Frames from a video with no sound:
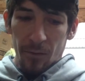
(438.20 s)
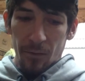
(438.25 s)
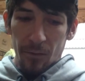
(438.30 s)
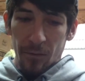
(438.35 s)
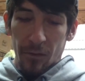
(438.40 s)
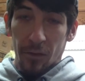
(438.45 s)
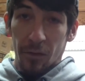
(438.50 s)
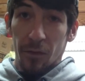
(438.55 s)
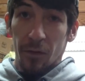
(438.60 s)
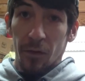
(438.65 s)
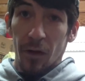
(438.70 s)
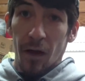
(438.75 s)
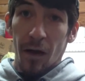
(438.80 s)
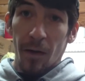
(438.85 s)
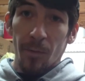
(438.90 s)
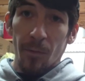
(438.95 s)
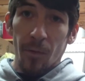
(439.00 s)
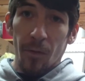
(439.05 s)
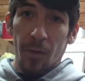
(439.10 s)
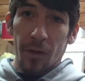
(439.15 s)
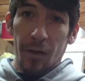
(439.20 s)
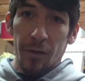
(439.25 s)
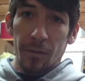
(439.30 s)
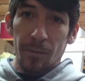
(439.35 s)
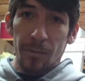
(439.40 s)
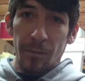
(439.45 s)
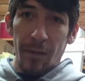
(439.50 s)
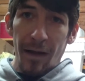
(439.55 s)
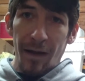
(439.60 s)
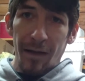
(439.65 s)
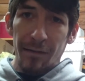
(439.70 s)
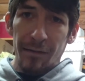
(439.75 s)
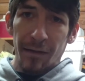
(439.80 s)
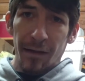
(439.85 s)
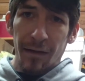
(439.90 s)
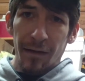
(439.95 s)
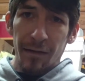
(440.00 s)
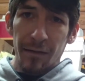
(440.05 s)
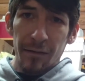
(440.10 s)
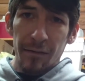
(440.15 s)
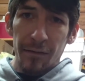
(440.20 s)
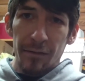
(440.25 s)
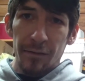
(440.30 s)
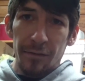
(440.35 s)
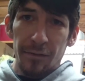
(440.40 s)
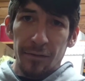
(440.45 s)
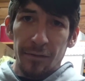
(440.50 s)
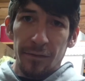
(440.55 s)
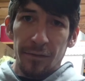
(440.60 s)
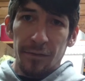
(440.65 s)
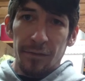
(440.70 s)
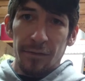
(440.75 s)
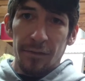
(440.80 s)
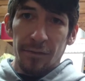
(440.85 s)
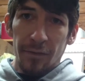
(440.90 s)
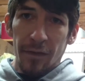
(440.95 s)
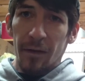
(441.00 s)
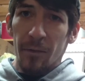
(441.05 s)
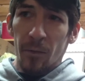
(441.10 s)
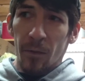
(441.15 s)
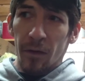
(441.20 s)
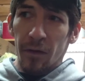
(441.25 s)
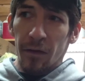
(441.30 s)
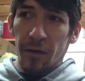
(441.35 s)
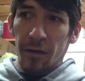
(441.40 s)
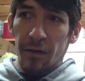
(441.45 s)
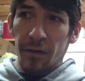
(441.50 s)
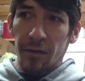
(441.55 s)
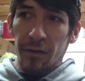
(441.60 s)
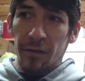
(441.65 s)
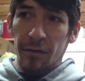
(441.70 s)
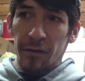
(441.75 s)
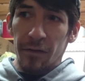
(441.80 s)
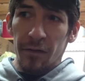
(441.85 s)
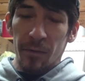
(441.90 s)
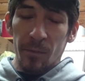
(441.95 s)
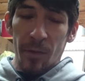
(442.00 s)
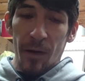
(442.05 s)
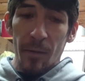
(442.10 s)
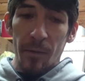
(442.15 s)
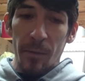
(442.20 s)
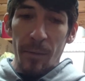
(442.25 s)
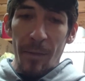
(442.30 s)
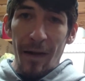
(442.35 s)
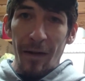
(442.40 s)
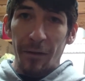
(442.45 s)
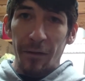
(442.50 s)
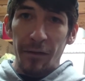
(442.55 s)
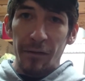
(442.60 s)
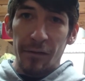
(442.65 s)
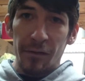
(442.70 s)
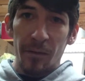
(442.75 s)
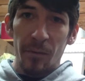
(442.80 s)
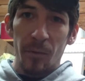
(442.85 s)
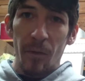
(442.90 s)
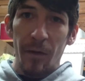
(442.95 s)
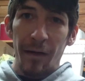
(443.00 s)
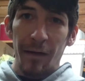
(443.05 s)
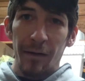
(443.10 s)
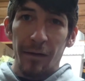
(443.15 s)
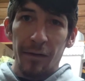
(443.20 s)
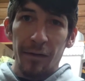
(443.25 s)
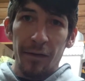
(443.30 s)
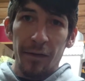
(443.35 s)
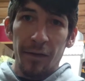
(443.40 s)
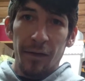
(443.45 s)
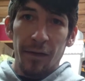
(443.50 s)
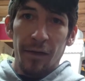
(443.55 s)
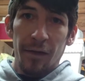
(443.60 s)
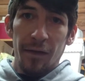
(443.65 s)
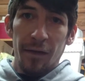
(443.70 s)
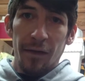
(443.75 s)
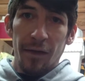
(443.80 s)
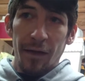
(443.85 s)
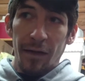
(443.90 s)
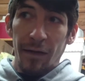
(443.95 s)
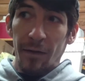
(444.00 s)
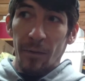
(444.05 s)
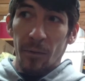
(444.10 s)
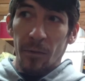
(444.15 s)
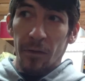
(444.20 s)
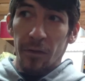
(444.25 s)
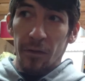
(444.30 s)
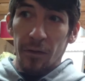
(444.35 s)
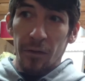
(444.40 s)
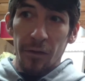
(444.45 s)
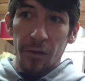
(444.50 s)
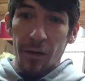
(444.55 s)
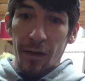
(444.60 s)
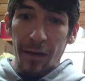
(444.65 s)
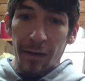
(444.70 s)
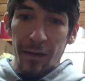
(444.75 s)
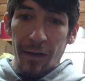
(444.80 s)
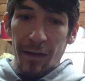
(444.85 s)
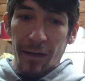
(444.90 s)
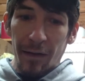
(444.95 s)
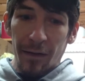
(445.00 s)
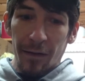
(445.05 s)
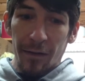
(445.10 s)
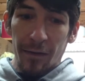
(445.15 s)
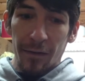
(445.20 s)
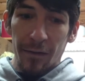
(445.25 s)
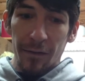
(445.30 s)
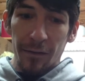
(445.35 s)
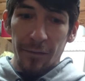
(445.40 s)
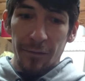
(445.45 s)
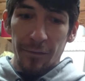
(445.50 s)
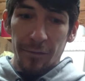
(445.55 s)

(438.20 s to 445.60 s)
the little lawnmower gas tanks, that'd work good because you can probably mount it somewhere and it would look like a